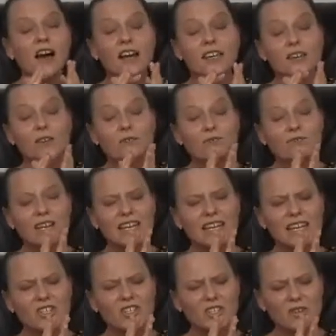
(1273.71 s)
Are you
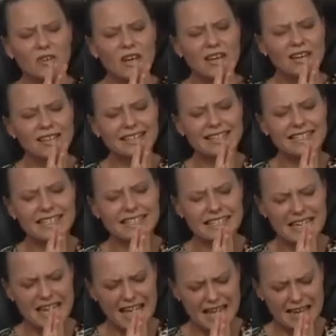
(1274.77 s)
ready to
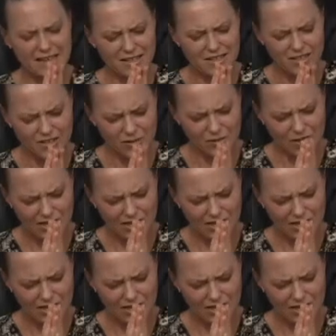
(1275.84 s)
understand